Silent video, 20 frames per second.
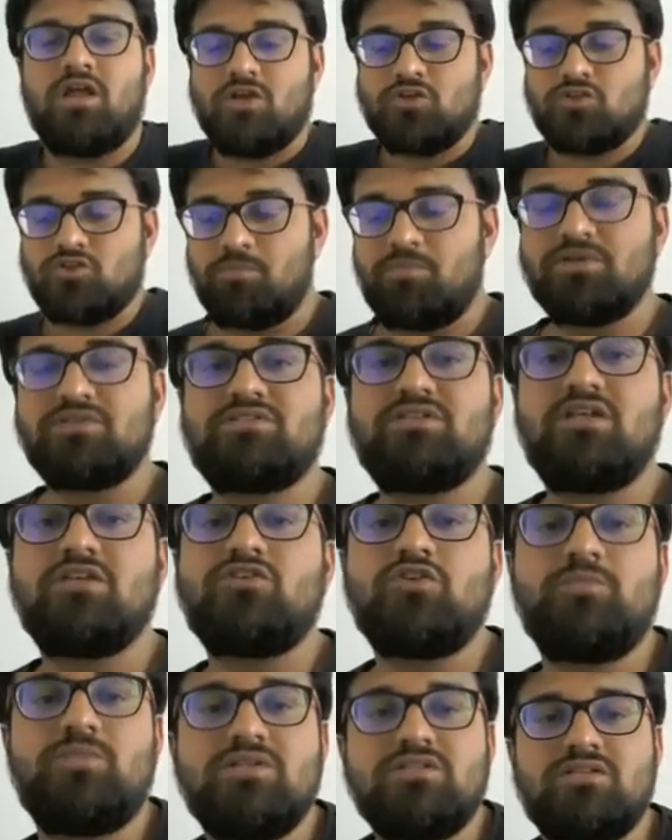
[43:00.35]
So business
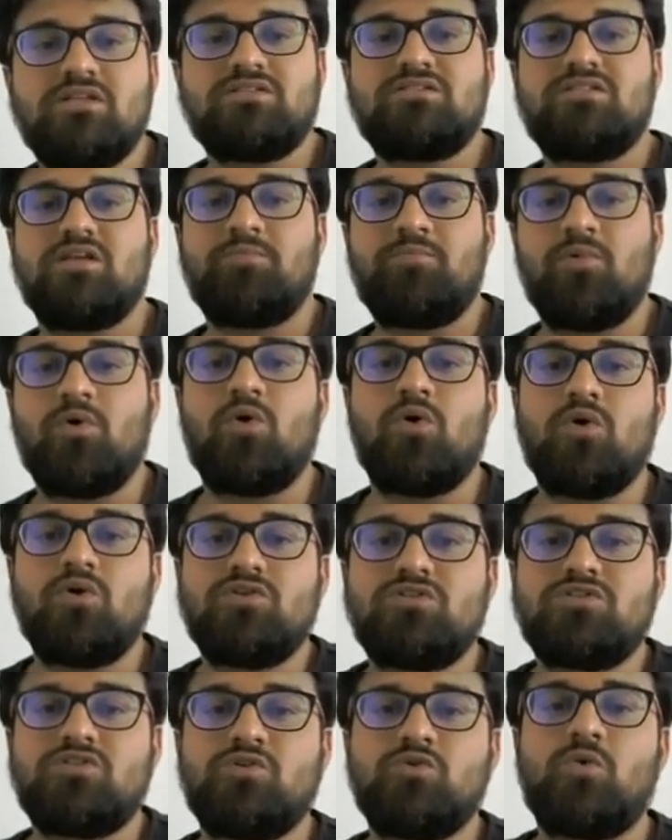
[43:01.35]
to business,
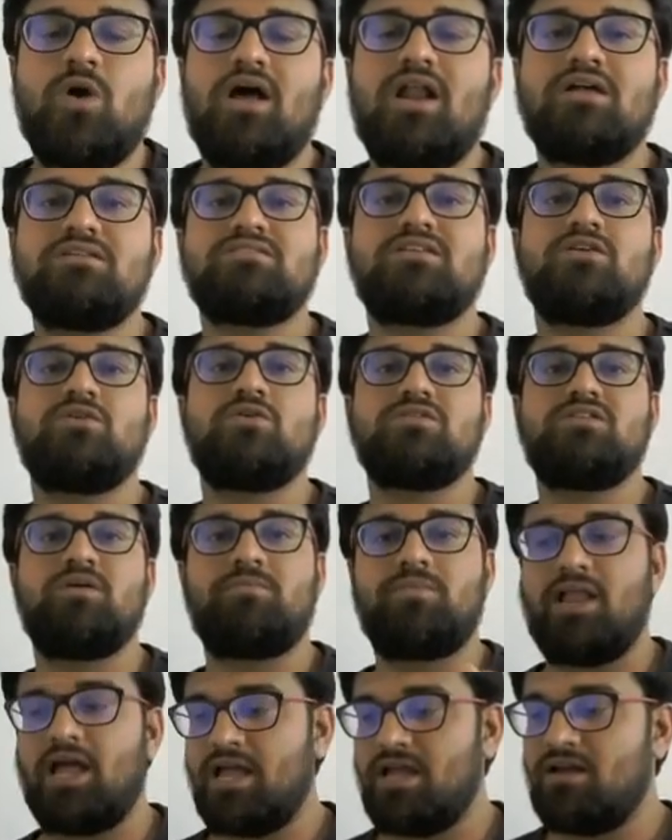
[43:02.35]
suppose you are asking your
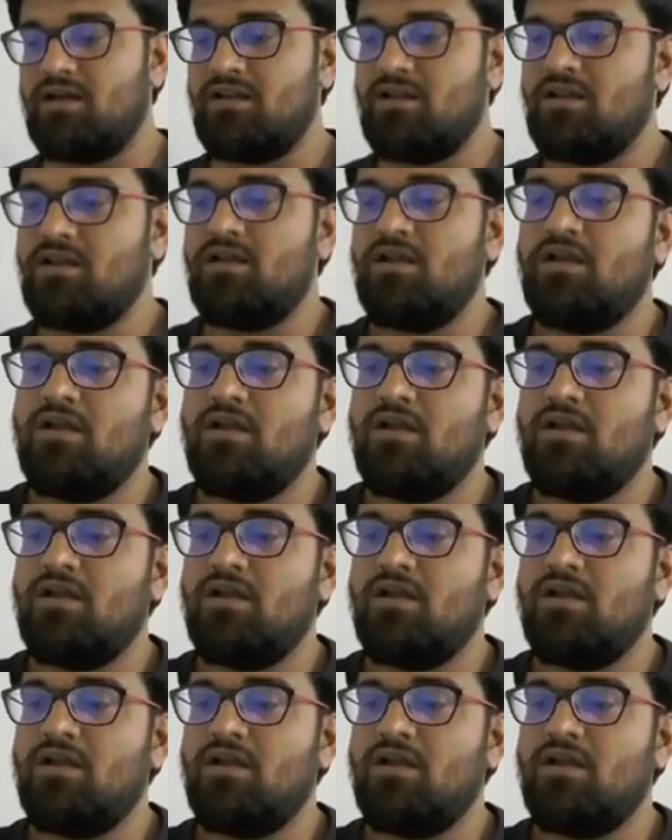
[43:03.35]
supplier